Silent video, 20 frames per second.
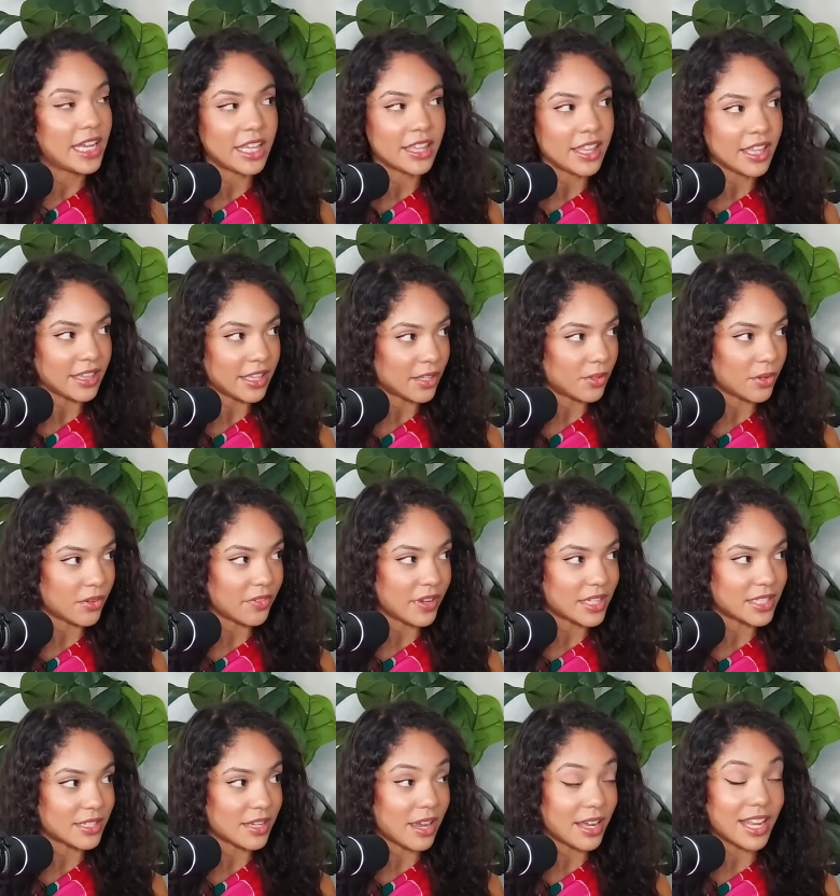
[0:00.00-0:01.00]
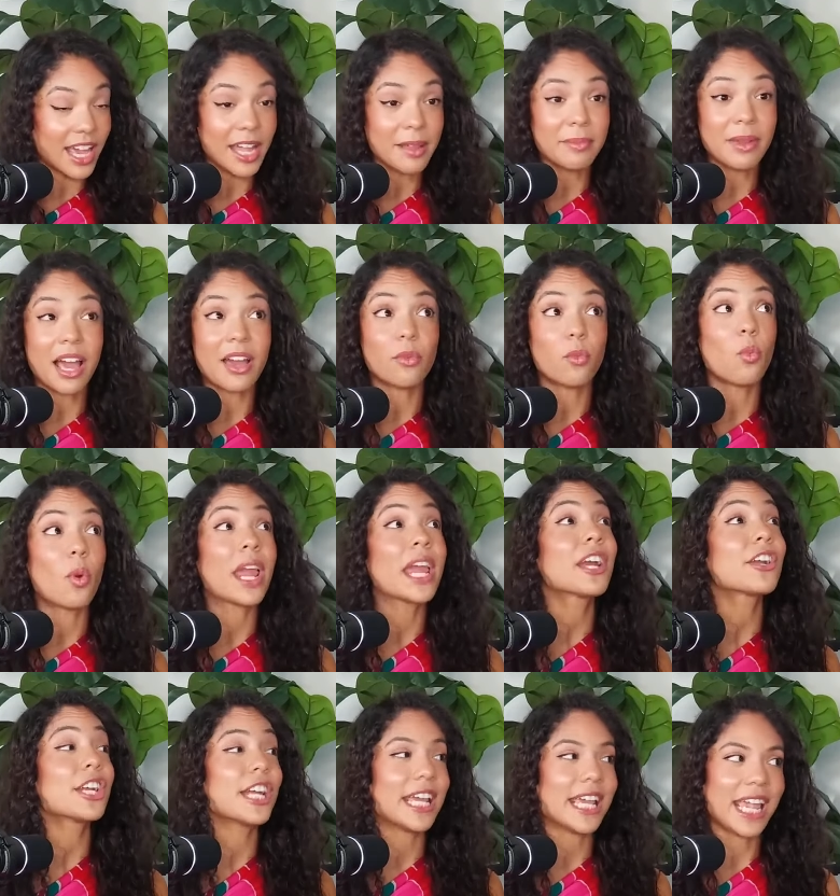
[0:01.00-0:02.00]
anything that glorifies God. I'm not
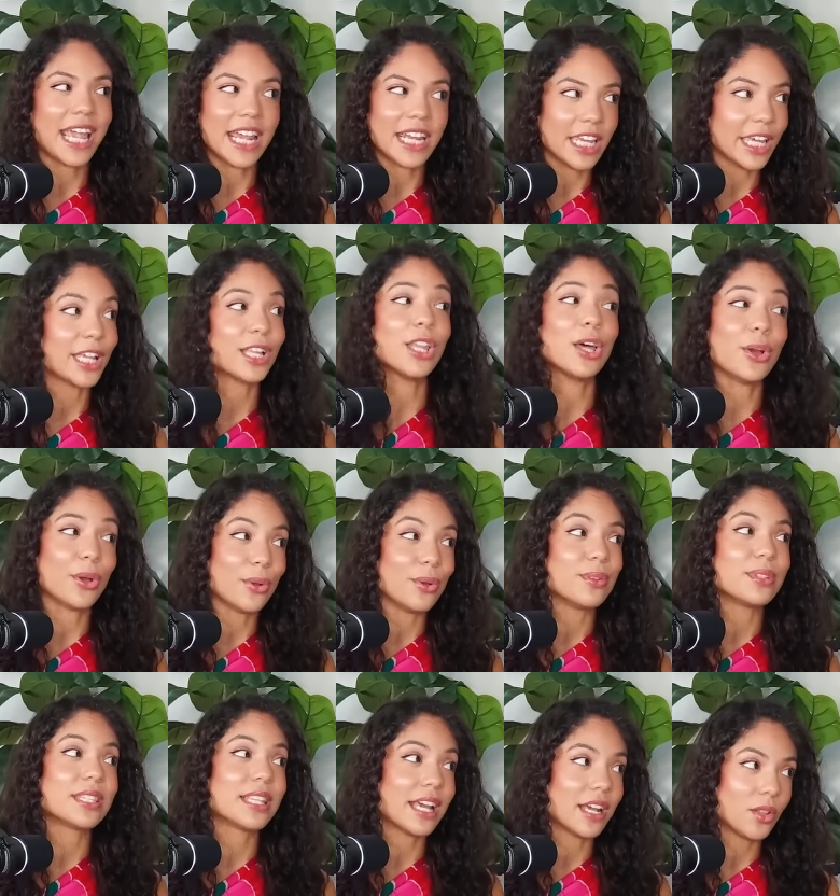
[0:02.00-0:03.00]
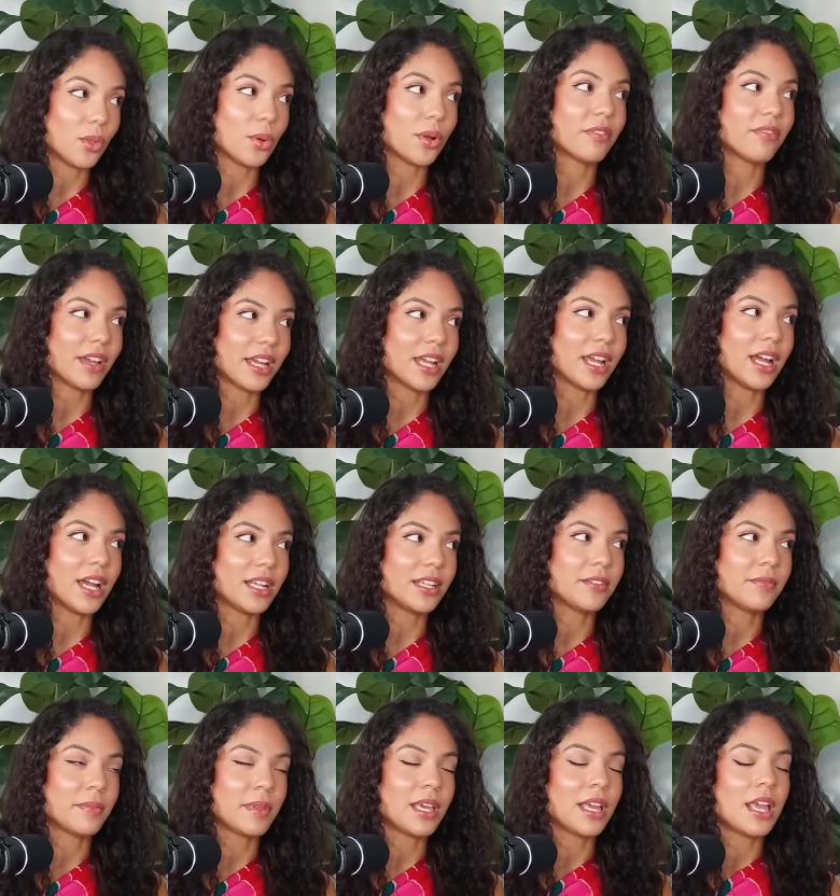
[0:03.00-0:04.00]
wearing any clothes that glorify God. Mm.
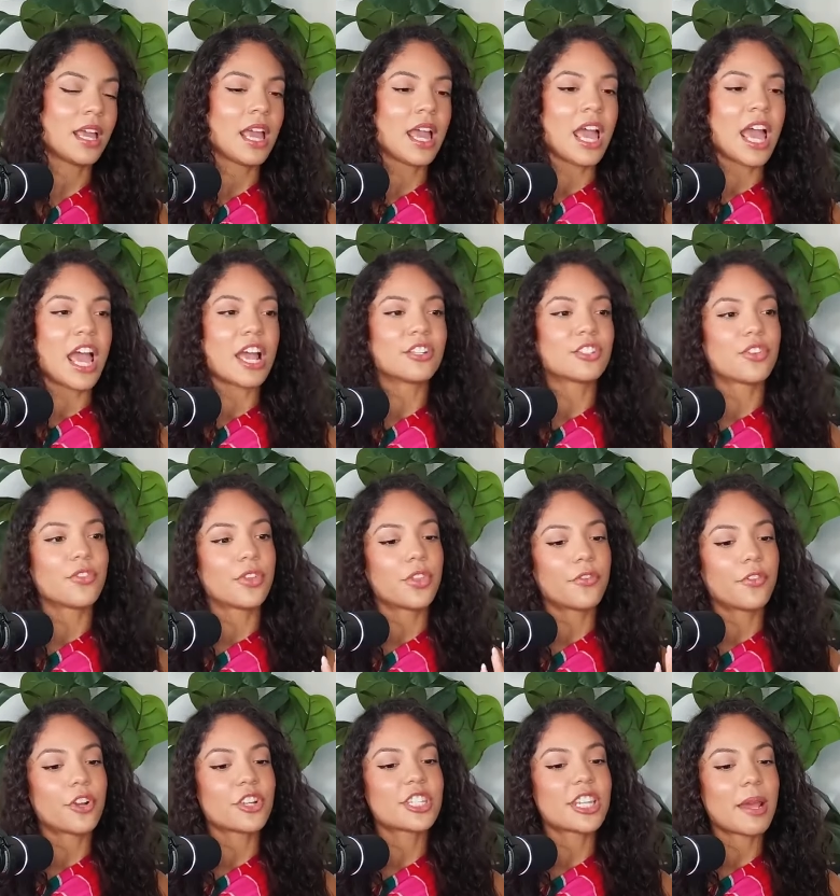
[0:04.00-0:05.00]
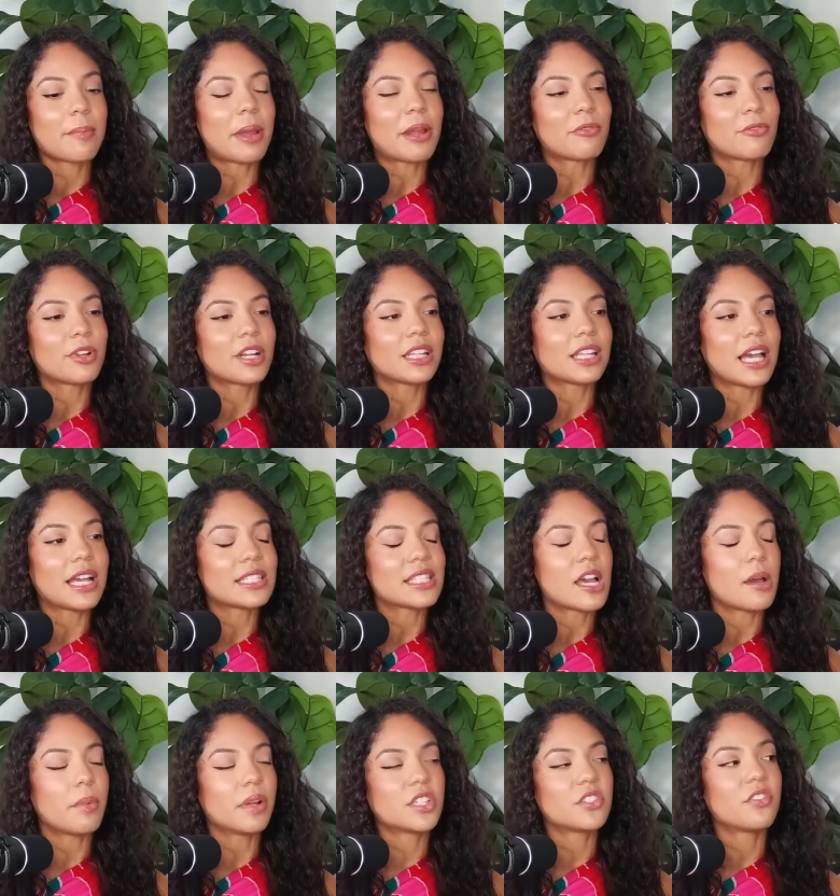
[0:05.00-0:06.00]
And so for the first time, I
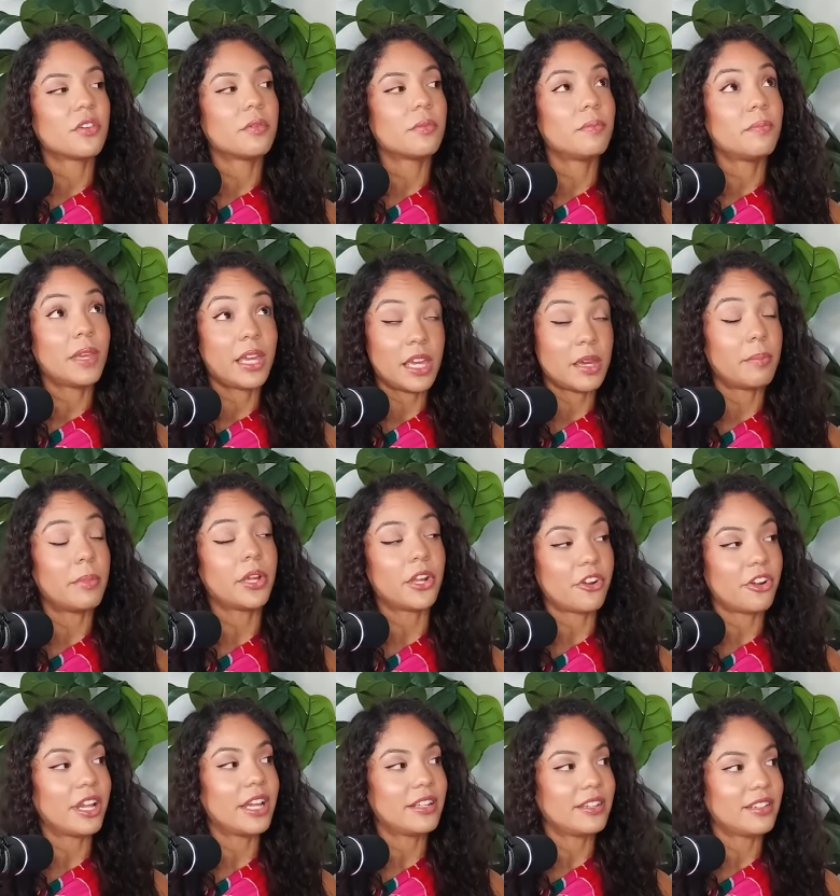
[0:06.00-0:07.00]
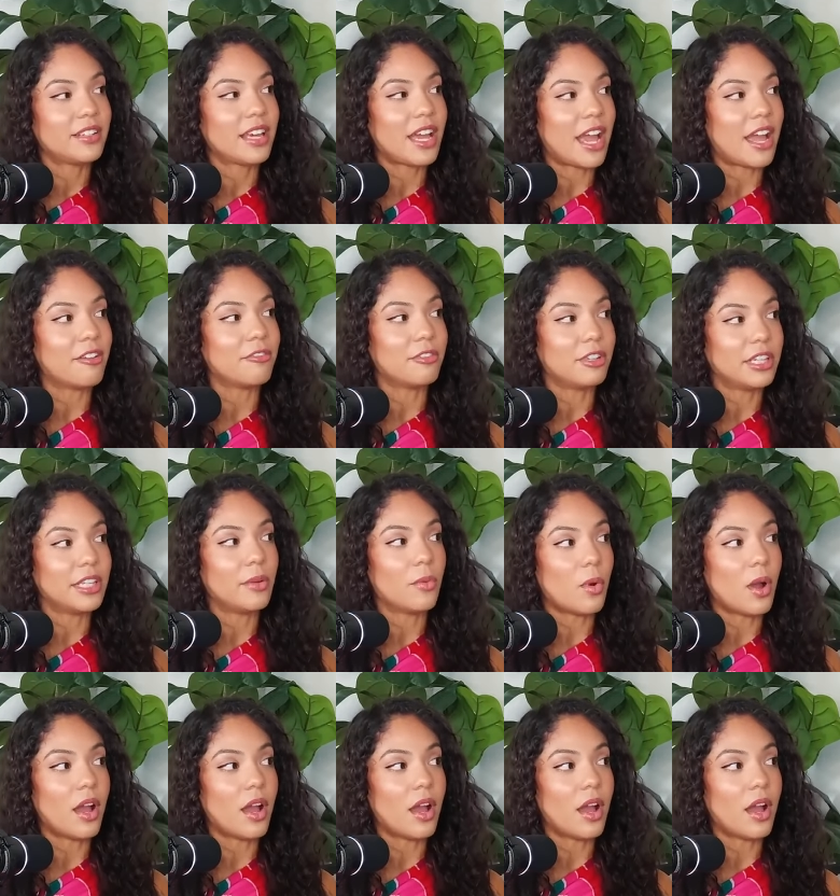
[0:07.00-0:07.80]
realized how much of a hypocrite I really